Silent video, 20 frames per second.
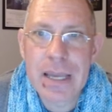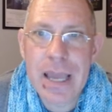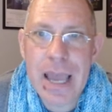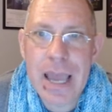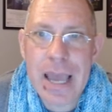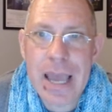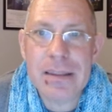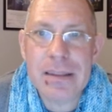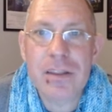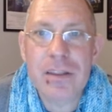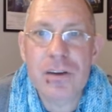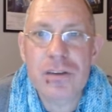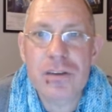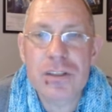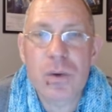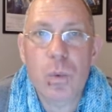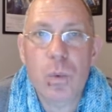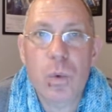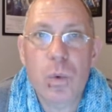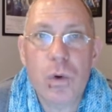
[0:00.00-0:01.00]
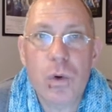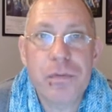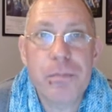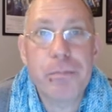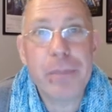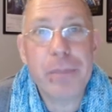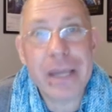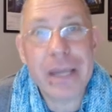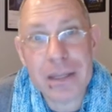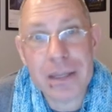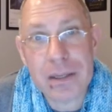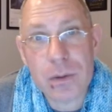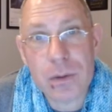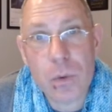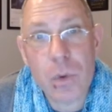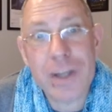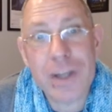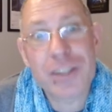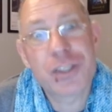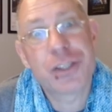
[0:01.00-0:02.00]
And then there's the wolf-bitten,
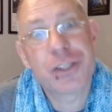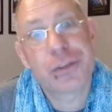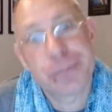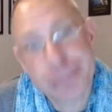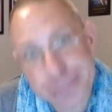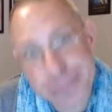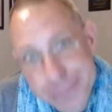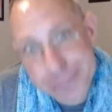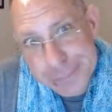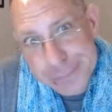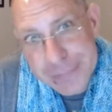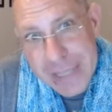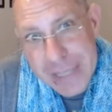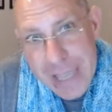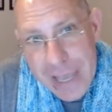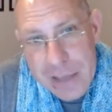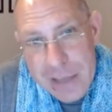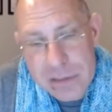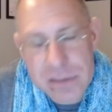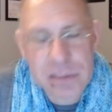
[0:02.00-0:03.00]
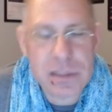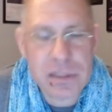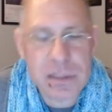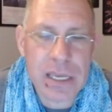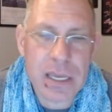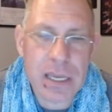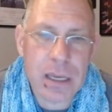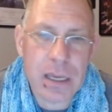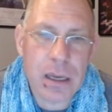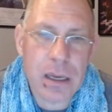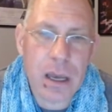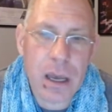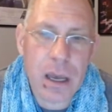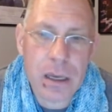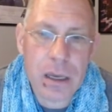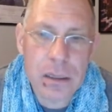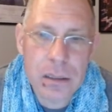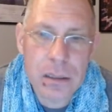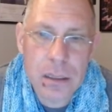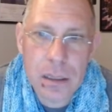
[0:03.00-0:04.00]
which, as the
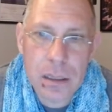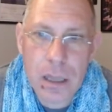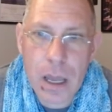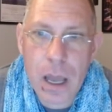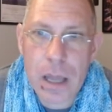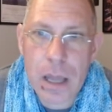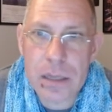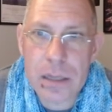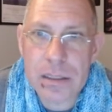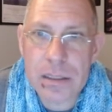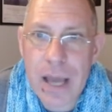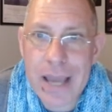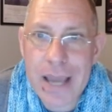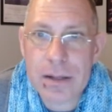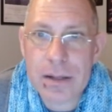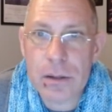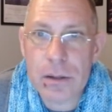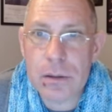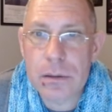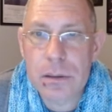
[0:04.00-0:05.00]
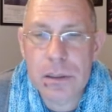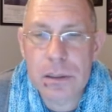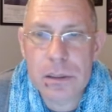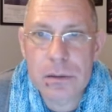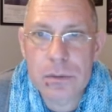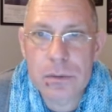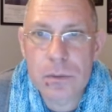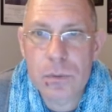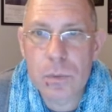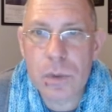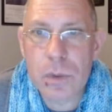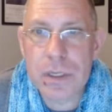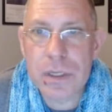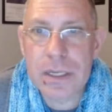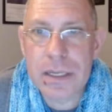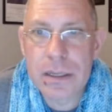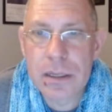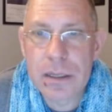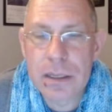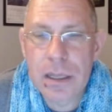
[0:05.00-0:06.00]
uh, uh, title would
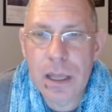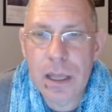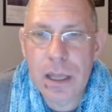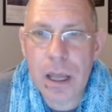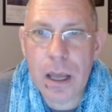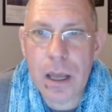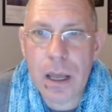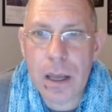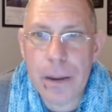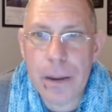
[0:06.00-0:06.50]
uh,